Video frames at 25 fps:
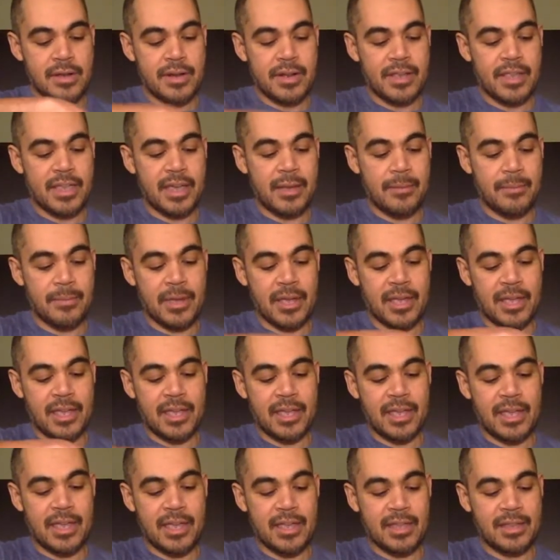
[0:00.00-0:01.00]
get my
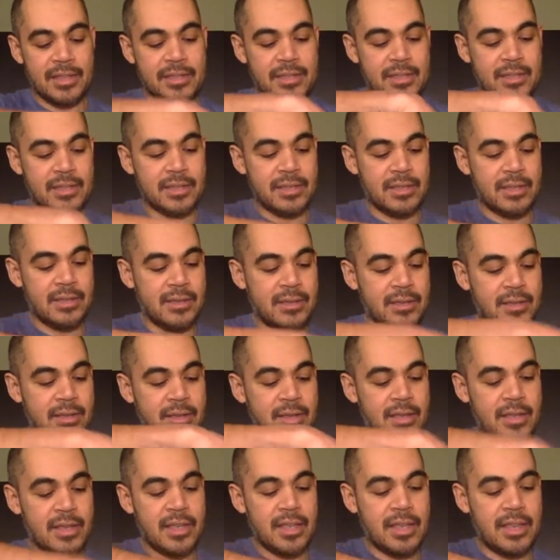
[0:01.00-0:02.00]
hands
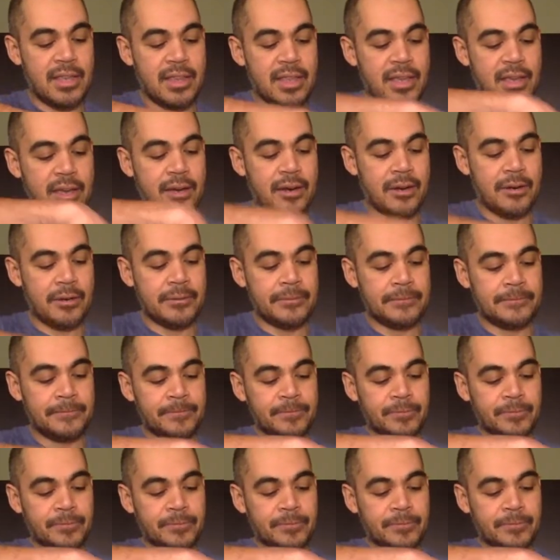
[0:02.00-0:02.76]
in there,